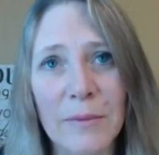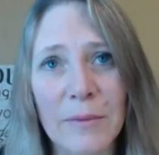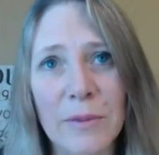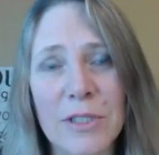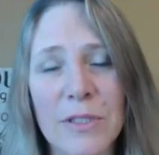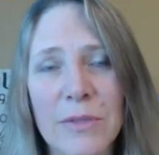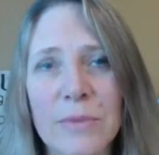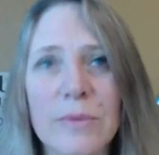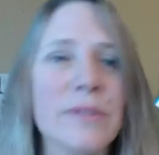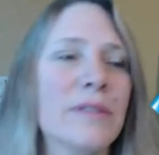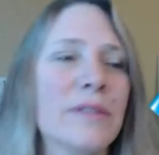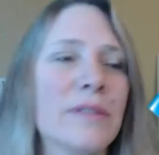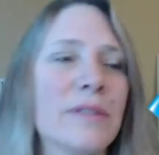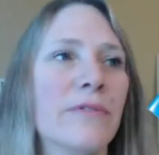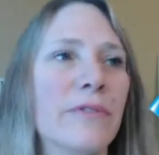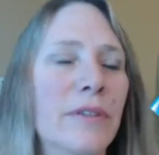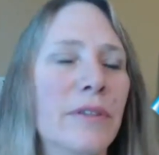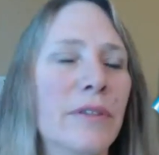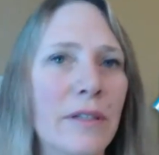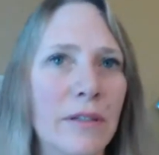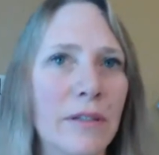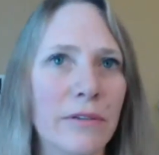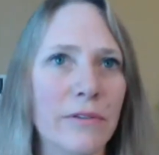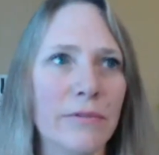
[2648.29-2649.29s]
which was
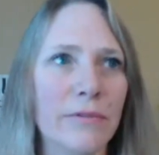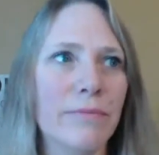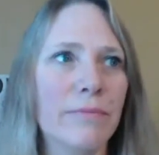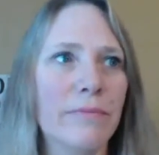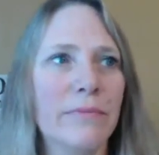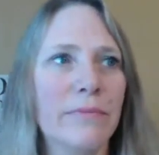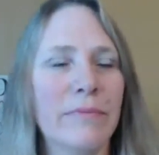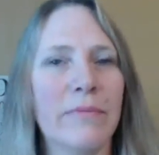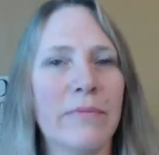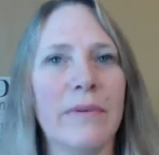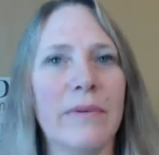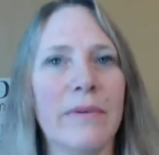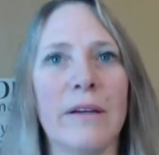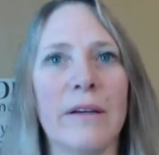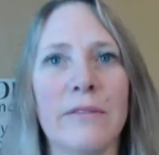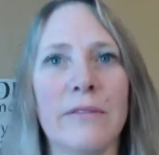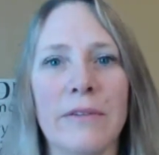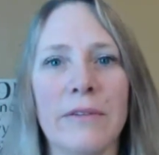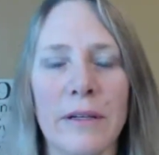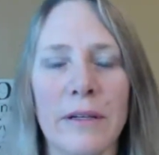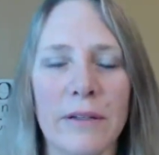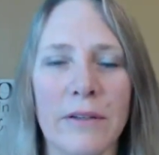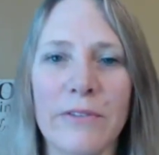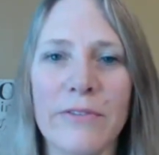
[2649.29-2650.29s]
I
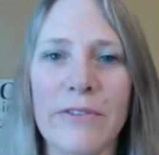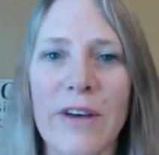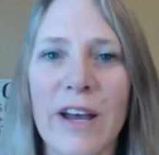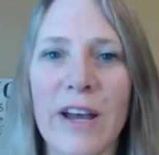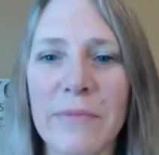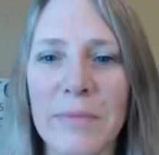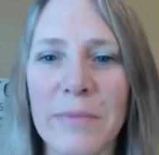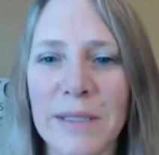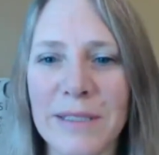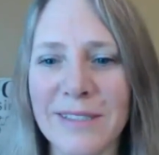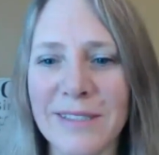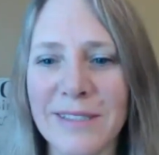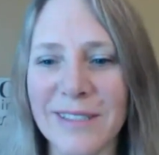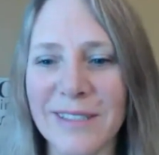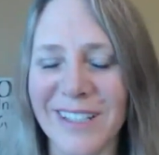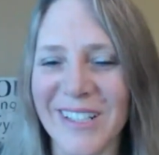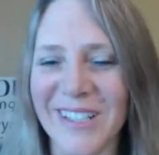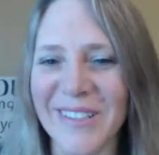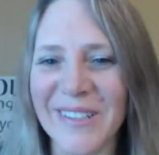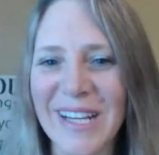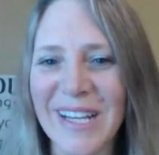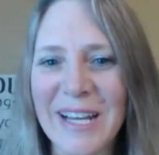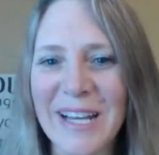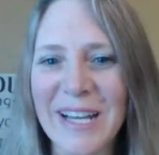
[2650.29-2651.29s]
don't know, 5 months
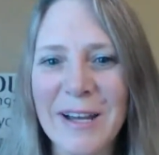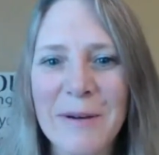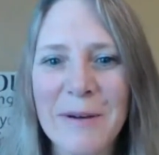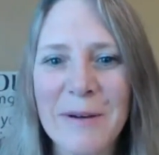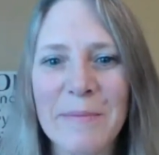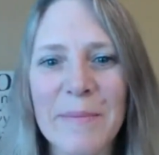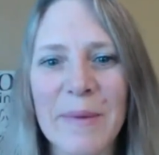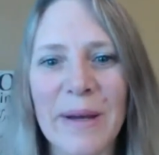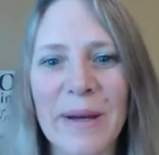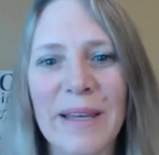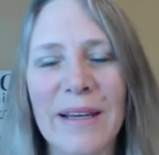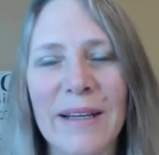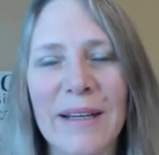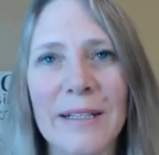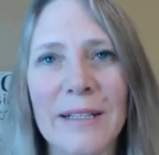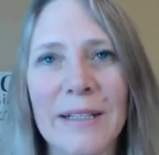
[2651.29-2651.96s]
ago, but